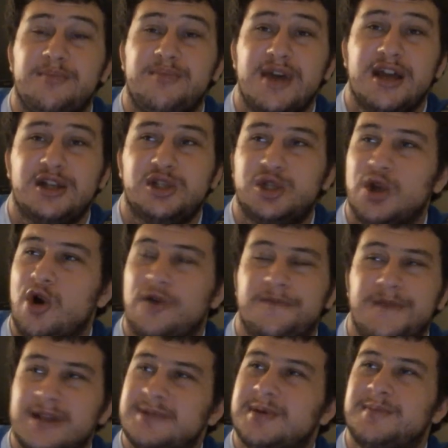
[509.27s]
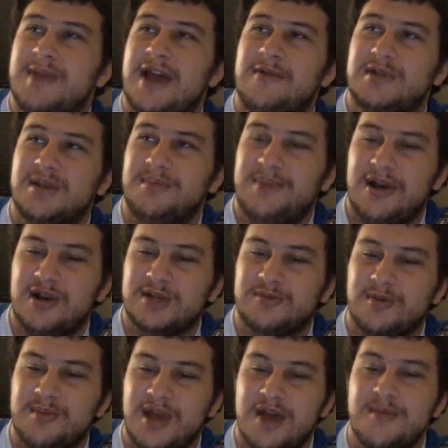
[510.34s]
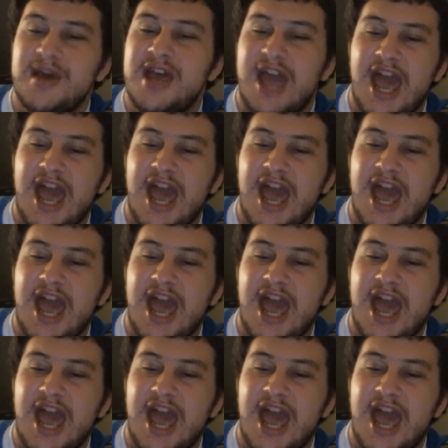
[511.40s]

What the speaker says: big joke. Vince McMahon was embarrassed from him.